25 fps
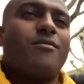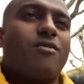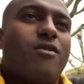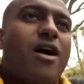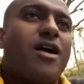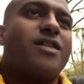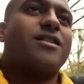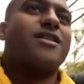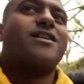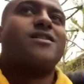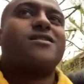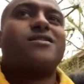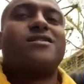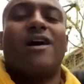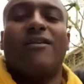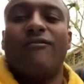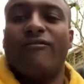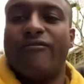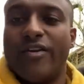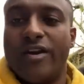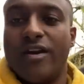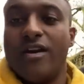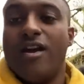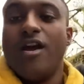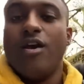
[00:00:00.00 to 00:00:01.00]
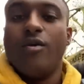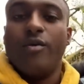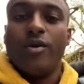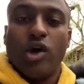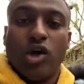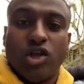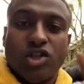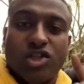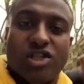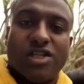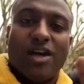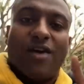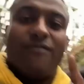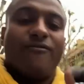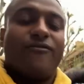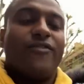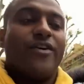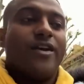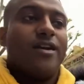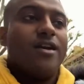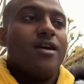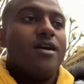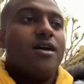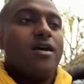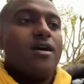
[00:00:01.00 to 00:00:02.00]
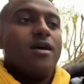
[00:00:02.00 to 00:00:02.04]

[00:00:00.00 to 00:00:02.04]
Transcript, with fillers: All right, there's something. We got something.